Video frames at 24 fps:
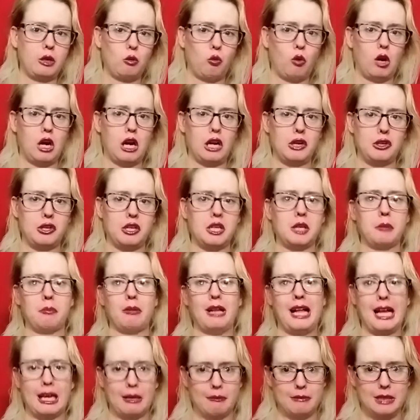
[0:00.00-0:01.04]
to watch is
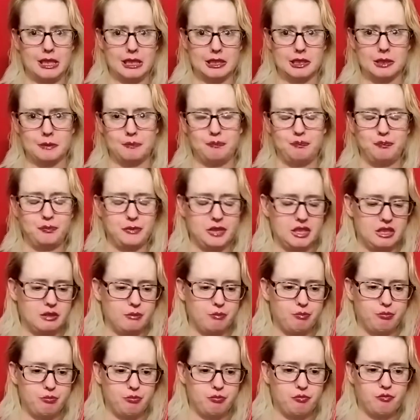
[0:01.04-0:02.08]
Black Mass.
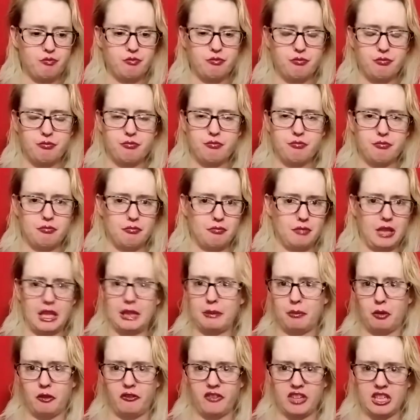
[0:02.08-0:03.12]

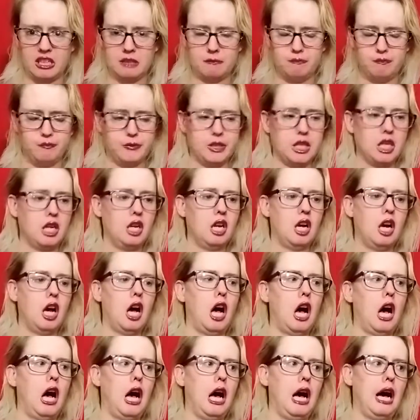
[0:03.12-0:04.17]
Plain perfect.
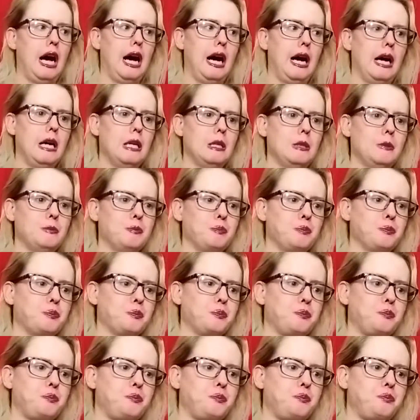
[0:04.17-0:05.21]
Um,
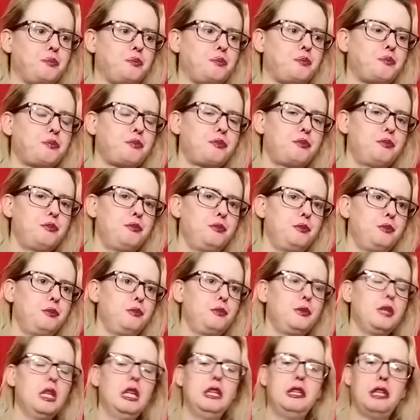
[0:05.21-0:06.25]

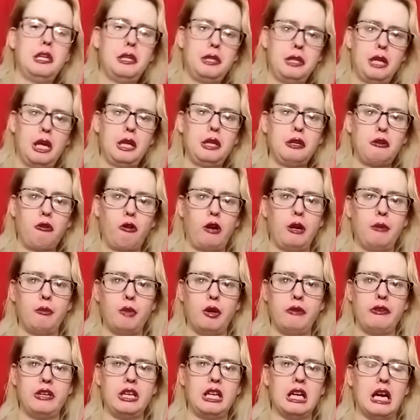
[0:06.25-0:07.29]
another great
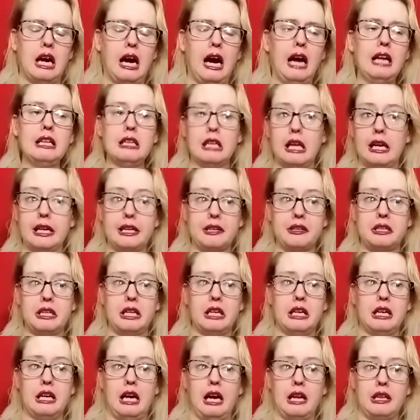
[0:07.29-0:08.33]
movie I liked
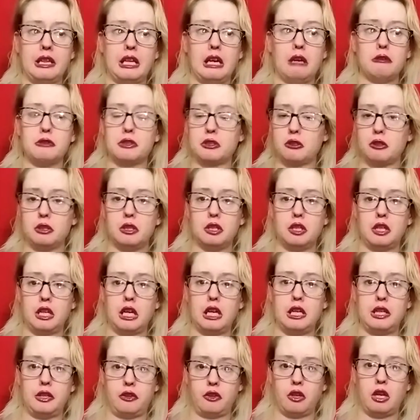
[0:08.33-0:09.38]
that I thought was good
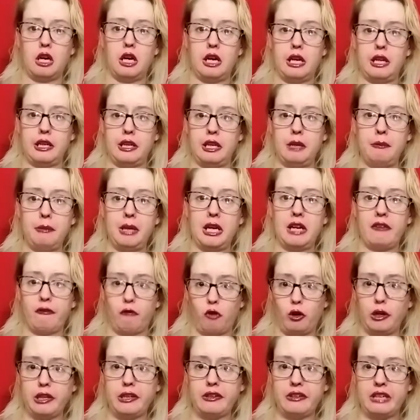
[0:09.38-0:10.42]
is uh, Hitman
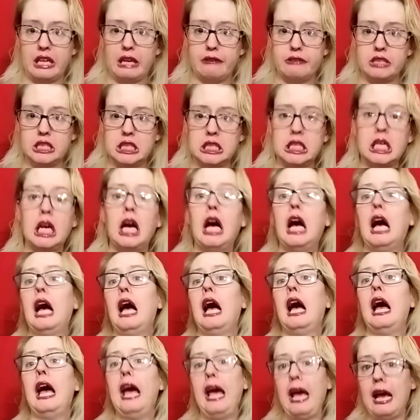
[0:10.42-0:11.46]
47.
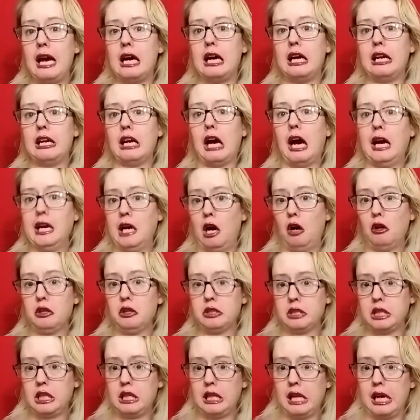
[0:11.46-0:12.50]
And I
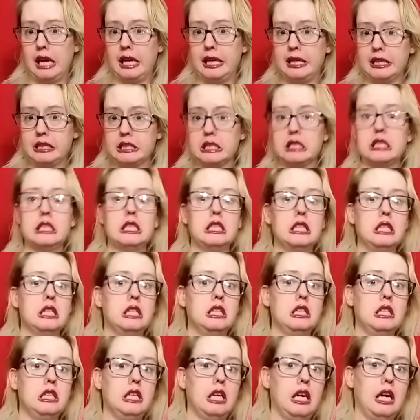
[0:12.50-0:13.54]
also liked,
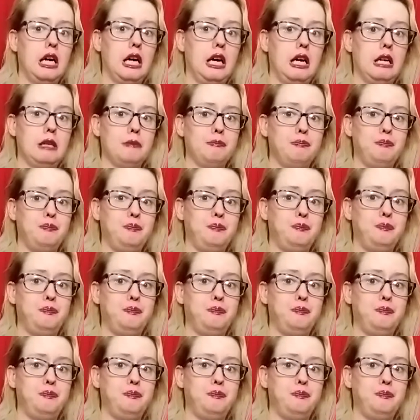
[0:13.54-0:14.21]
um,